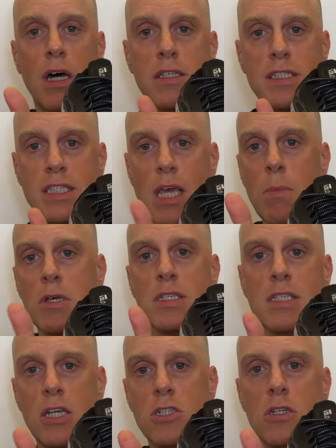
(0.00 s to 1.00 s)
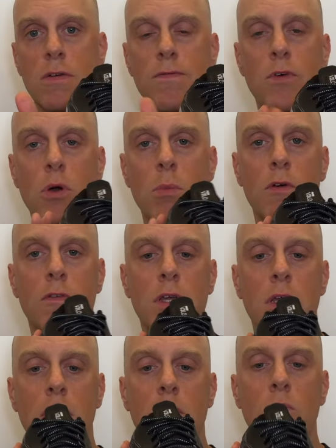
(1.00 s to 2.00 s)
stabilization of foam over
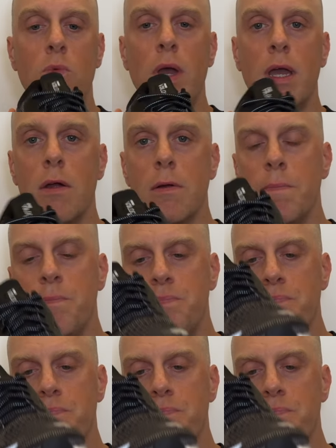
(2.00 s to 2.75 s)
here where